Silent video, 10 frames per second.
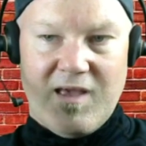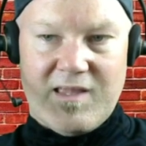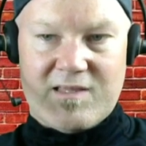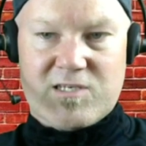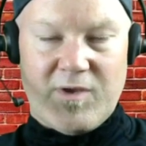
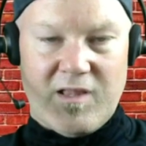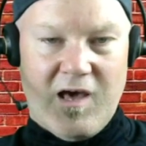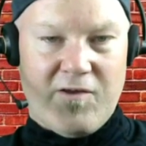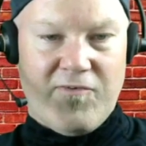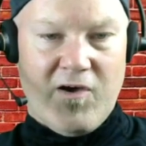and it's going to be a
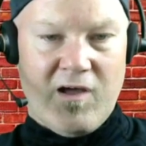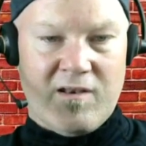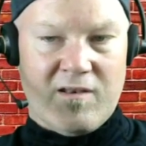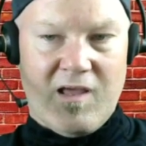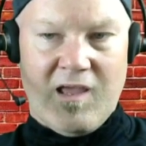lot of
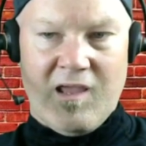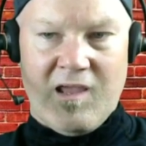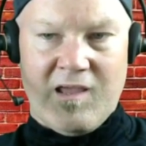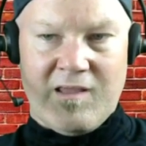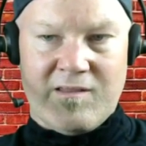fun,
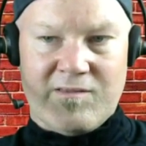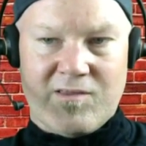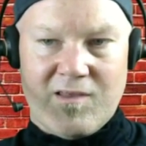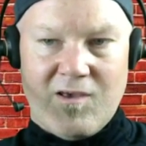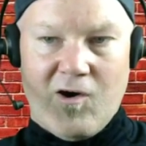
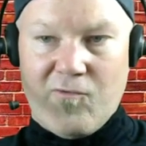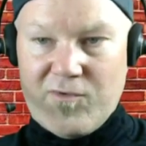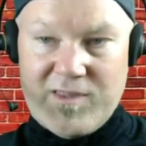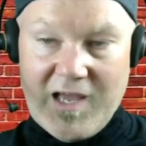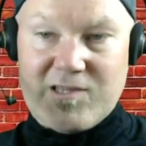and
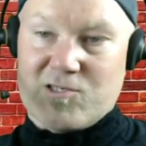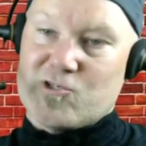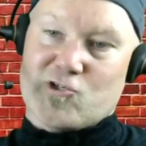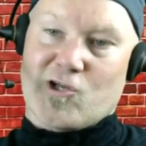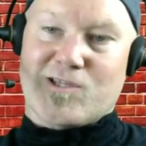hopefully that
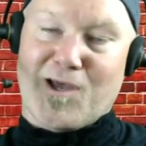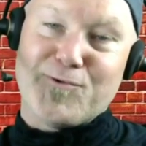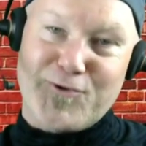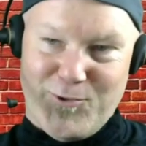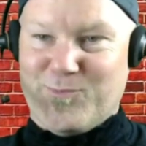doesn't shut
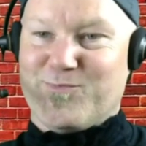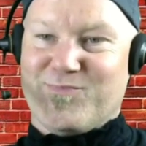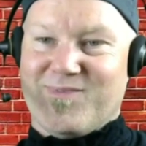down too.